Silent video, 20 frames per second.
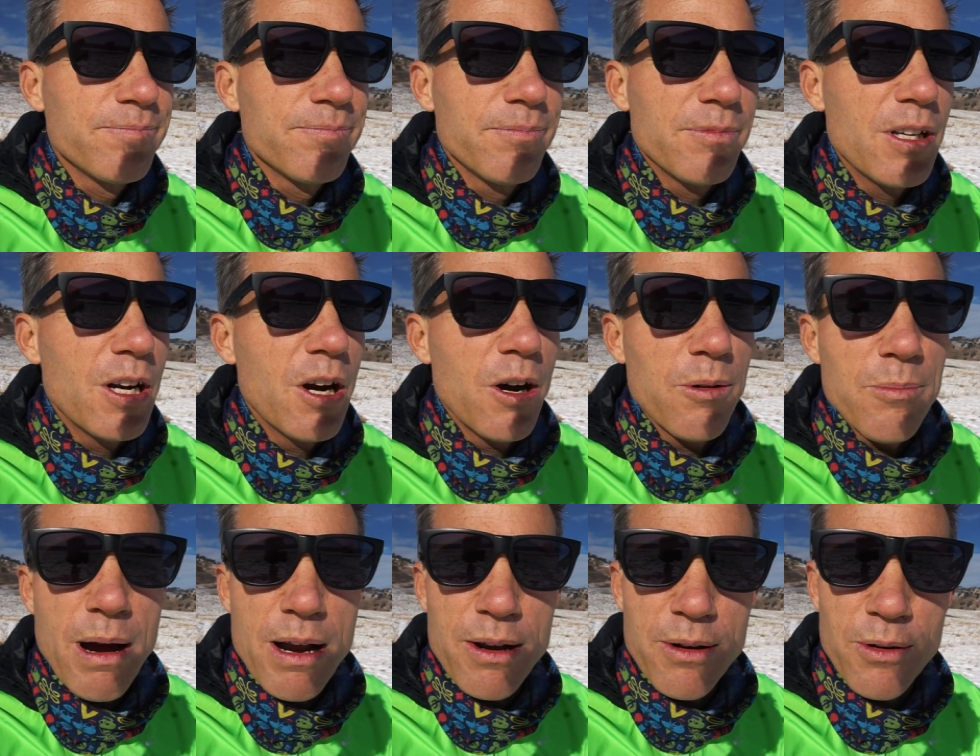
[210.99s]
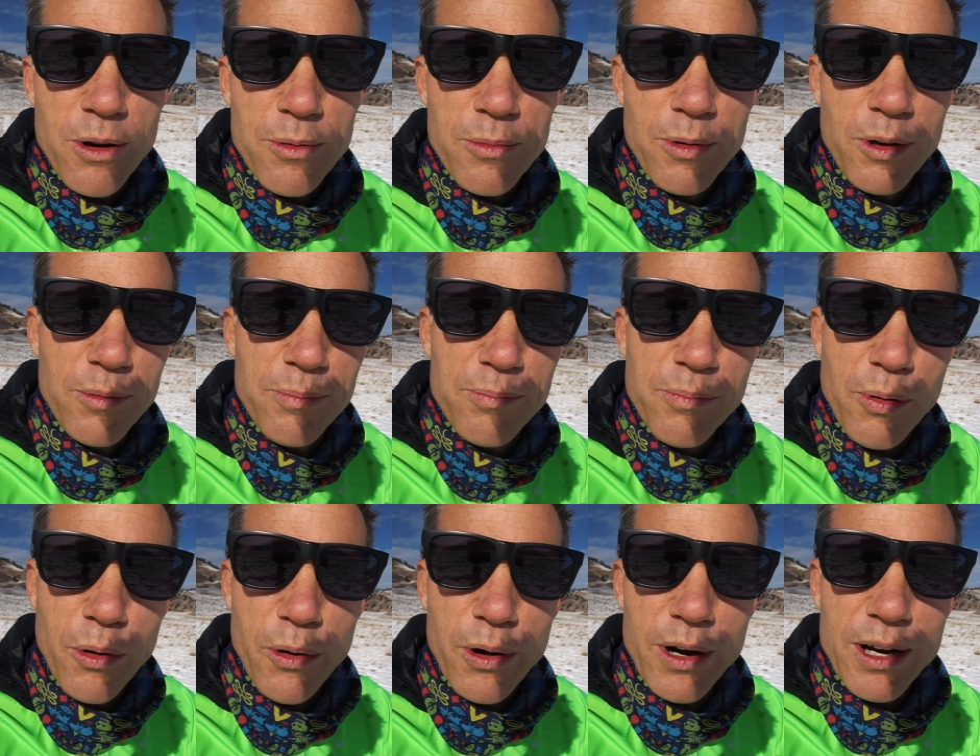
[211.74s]
you know, my normal
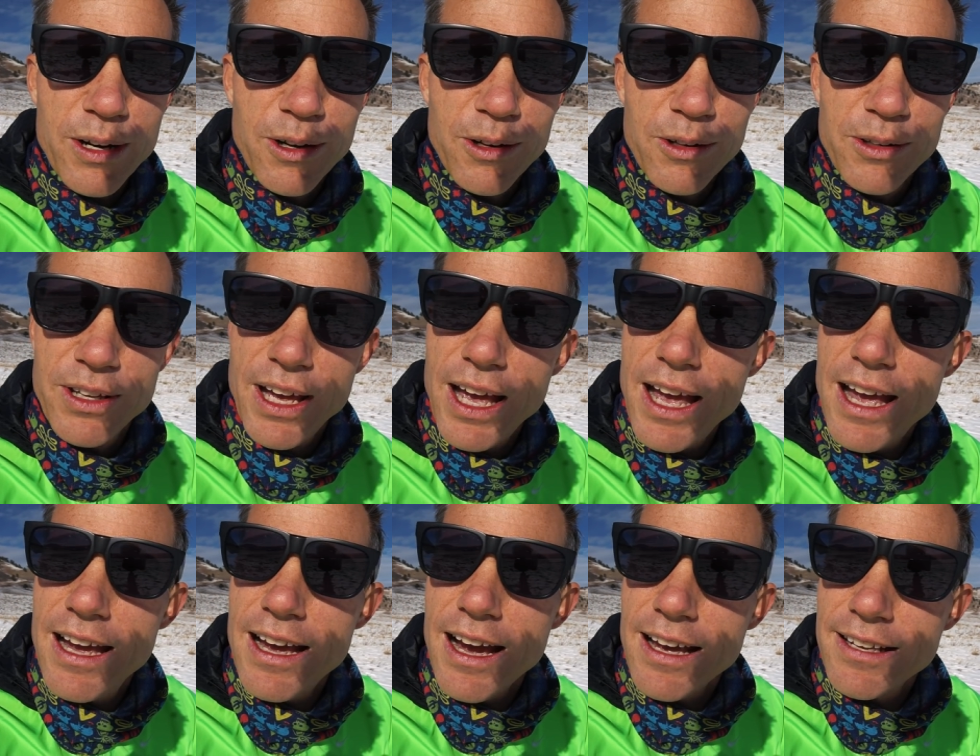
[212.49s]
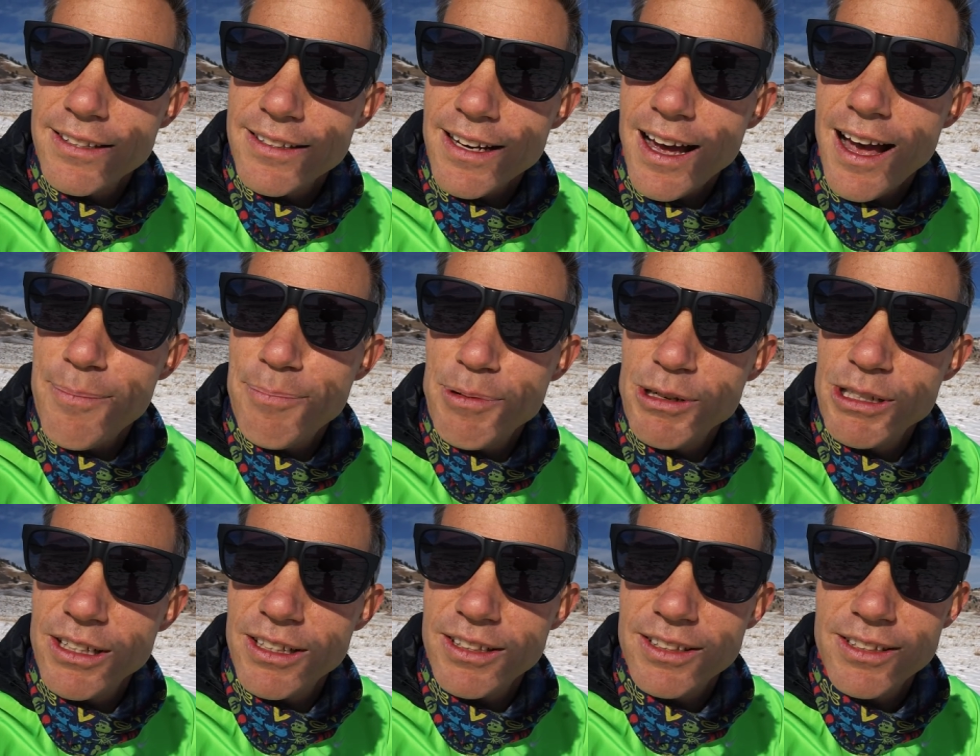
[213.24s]
boring old day, I stop
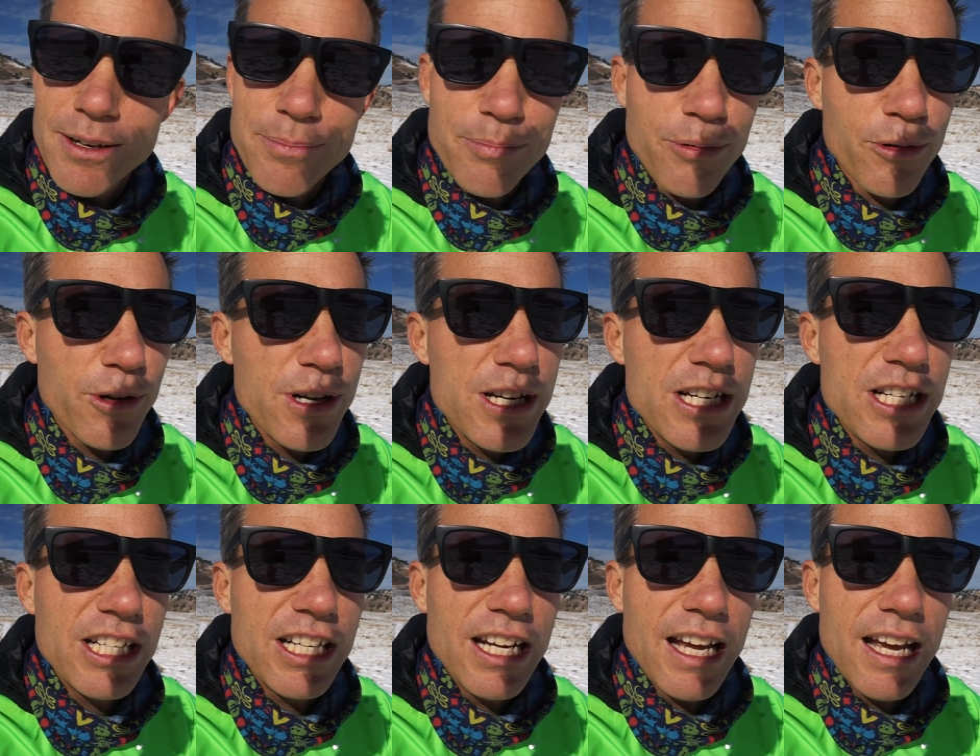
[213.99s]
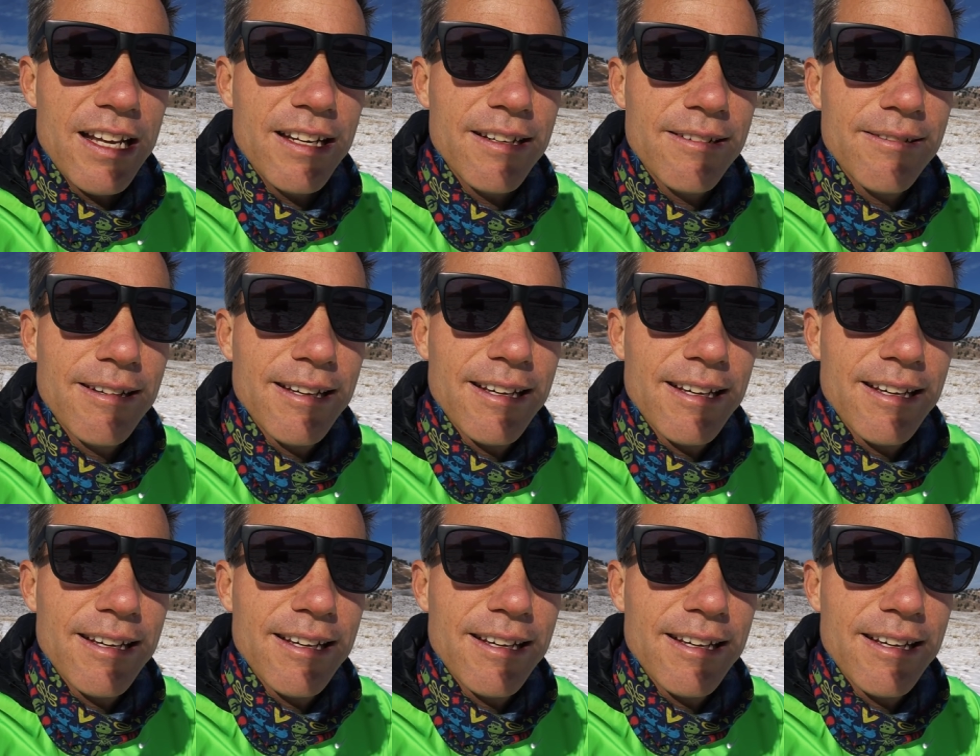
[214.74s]
and just appreciate